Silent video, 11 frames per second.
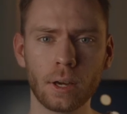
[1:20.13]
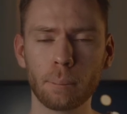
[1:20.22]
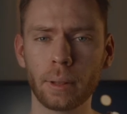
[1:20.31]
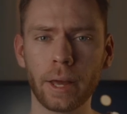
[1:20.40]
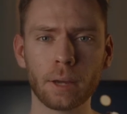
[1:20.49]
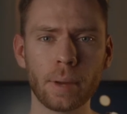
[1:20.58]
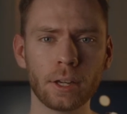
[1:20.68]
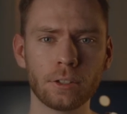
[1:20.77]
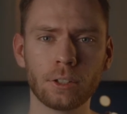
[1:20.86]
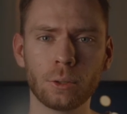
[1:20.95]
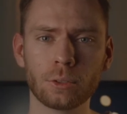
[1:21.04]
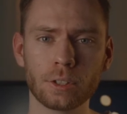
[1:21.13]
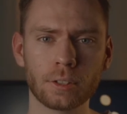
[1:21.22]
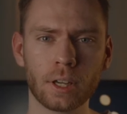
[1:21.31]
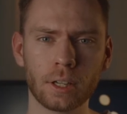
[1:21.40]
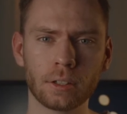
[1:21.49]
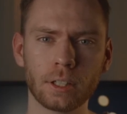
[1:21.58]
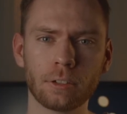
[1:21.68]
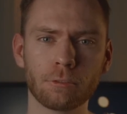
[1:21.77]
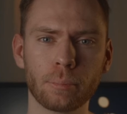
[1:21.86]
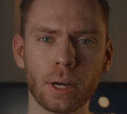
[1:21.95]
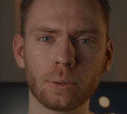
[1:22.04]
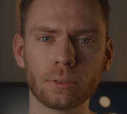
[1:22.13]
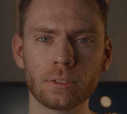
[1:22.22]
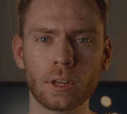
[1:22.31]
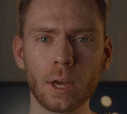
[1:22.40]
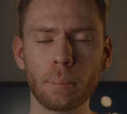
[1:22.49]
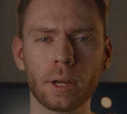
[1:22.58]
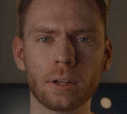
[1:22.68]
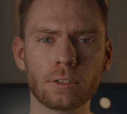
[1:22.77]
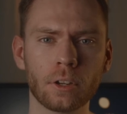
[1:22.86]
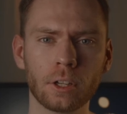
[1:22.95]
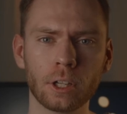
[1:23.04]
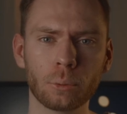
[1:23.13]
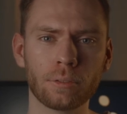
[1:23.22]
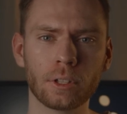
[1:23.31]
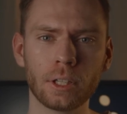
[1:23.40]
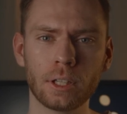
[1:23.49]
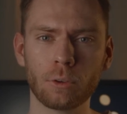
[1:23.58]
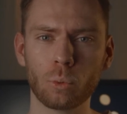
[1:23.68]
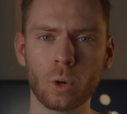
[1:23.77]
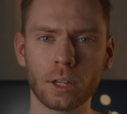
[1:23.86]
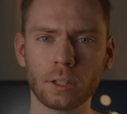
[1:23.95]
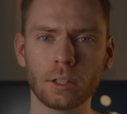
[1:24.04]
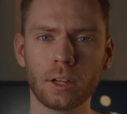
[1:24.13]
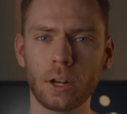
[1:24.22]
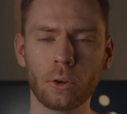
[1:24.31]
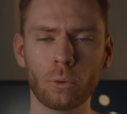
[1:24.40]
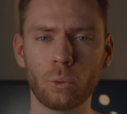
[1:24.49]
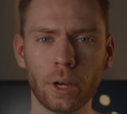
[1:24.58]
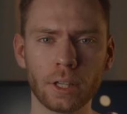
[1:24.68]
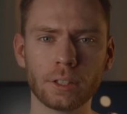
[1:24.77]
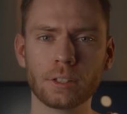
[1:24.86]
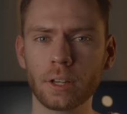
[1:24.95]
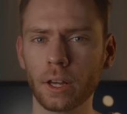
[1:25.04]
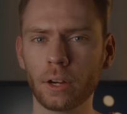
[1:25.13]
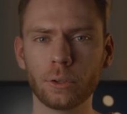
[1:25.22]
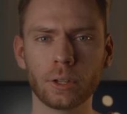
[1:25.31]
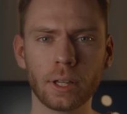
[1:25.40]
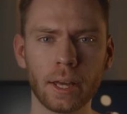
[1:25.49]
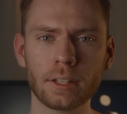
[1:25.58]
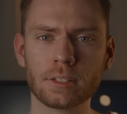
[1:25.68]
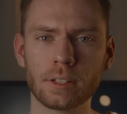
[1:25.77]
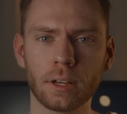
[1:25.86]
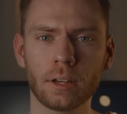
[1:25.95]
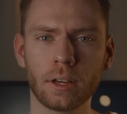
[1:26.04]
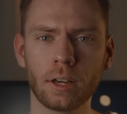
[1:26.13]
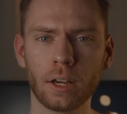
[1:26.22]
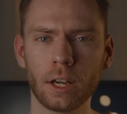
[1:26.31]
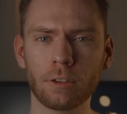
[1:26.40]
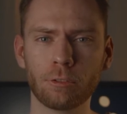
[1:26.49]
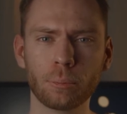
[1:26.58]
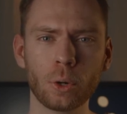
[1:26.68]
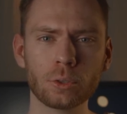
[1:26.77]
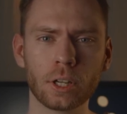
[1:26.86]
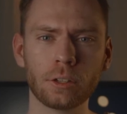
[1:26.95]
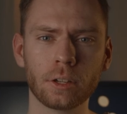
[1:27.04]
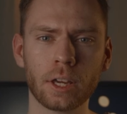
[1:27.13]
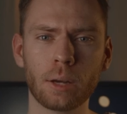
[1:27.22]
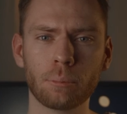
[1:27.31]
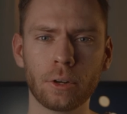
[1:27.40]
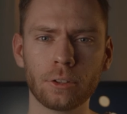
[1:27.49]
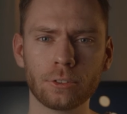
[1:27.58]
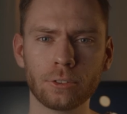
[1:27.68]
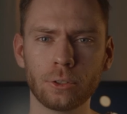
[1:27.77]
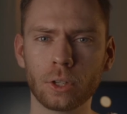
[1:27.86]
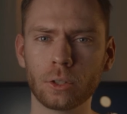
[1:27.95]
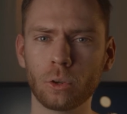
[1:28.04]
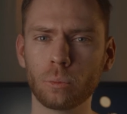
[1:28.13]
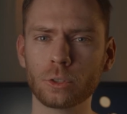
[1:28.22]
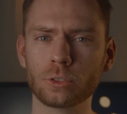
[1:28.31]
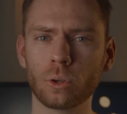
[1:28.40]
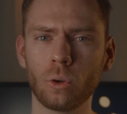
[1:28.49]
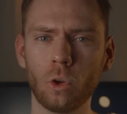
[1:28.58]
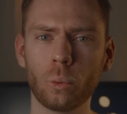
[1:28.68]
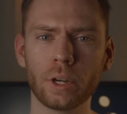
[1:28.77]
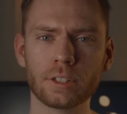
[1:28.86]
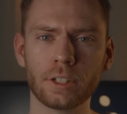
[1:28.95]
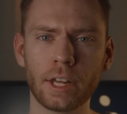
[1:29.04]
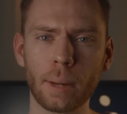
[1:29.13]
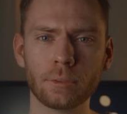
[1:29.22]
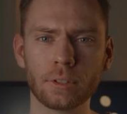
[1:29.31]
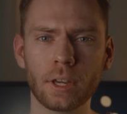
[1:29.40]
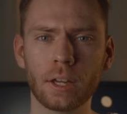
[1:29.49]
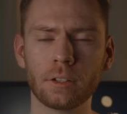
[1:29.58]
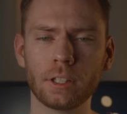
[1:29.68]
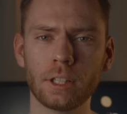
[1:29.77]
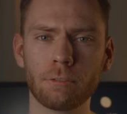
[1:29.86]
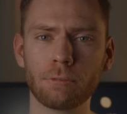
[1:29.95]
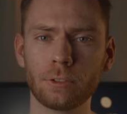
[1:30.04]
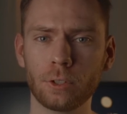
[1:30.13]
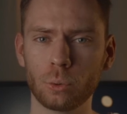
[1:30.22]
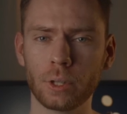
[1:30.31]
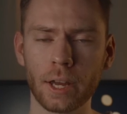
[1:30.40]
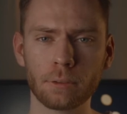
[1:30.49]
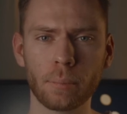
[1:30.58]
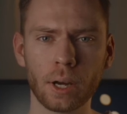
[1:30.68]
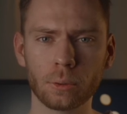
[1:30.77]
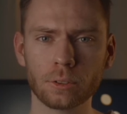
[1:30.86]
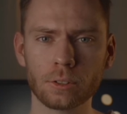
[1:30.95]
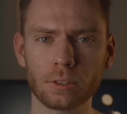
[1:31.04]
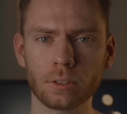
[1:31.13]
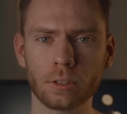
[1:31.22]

Blackmagic uses the Canon EF Mount, Panasonic with the EVA 1, Red, Alexa, and for most other cameras you can almost always adapt Canon EF to that mount.